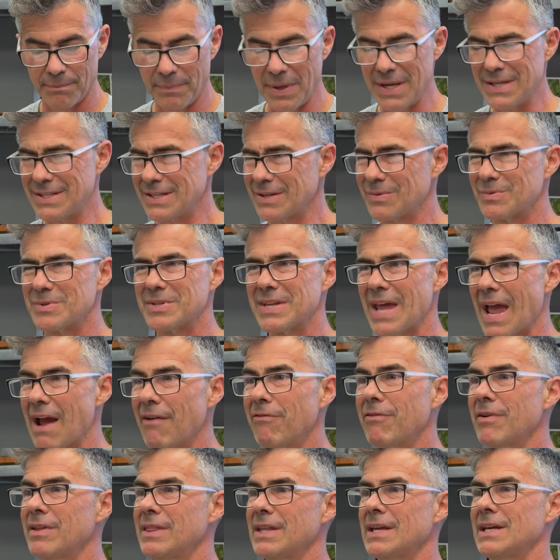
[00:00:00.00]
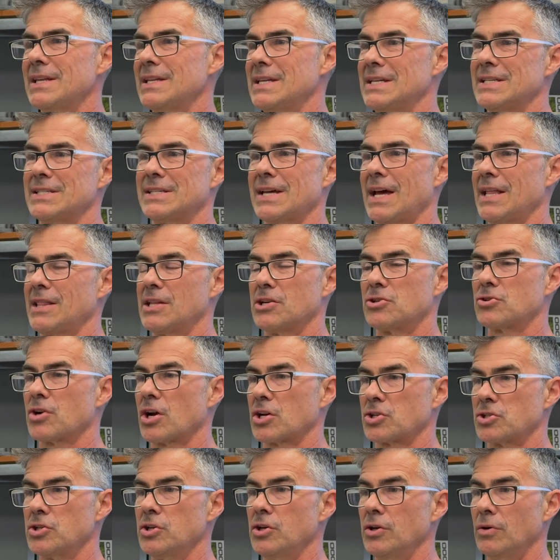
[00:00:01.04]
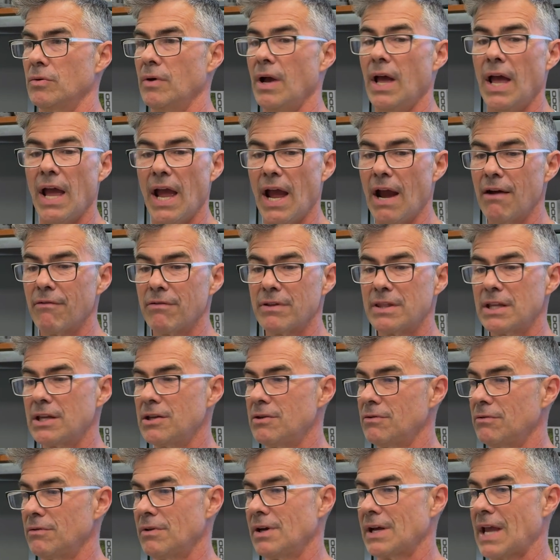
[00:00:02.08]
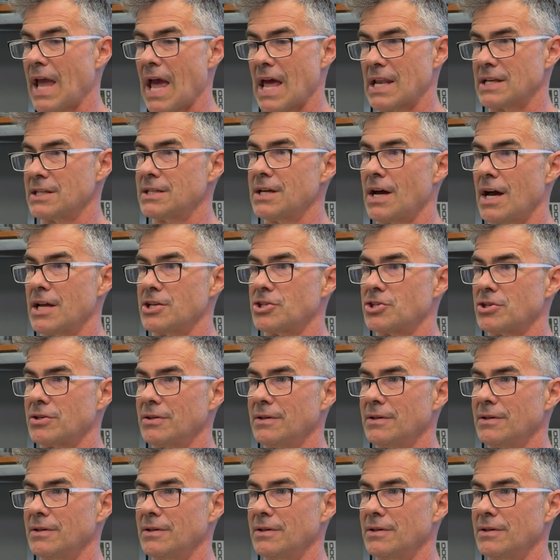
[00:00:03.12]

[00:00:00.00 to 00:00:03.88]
basically was everything inside the truck's new. Everything you look at and touch.